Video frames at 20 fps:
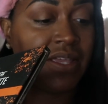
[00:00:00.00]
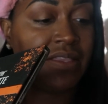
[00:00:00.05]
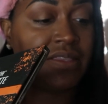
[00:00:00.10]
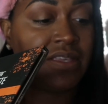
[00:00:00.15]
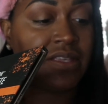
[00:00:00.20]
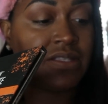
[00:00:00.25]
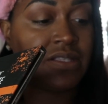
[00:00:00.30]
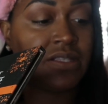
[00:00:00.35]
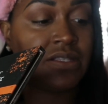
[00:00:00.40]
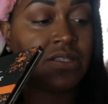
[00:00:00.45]
and
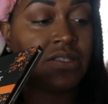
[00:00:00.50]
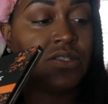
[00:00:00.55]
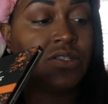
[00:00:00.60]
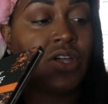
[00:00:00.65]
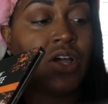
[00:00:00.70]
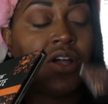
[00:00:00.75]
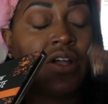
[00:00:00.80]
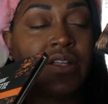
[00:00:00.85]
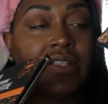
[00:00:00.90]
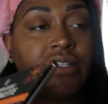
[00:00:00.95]
this is
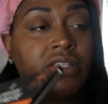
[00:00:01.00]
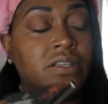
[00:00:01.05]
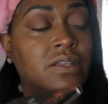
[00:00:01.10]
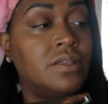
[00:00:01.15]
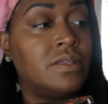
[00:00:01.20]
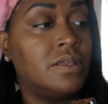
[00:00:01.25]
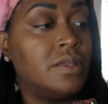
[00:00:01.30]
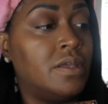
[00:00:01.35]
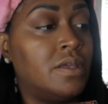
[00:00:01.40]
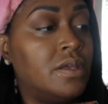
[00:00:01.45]
dark
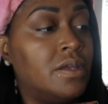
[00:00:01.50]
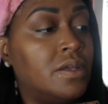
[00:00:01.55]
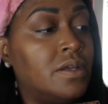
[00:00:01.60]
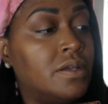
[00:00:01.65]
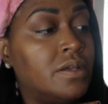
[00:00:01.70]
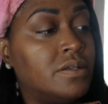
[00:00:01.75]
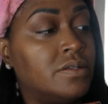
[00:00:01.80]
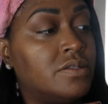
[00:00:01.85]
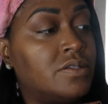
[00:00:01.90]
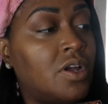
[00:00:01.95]
to
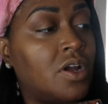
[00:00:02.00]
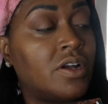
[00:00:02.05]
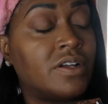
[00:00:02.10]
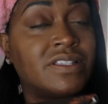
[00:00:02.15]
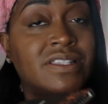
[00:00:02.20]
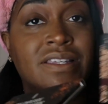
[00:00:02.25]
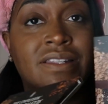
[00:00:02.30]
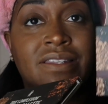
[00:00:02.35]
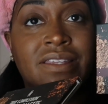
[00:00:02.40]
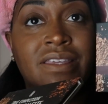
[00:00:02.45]

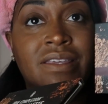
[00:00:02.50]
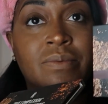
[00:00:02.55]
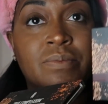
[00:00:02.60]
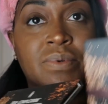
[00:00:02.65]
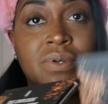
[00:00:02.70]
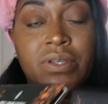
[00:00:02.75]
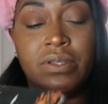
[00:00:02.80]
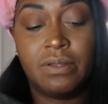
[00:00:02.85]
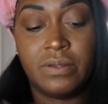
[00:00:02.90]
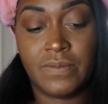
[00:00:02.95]
dark to deep.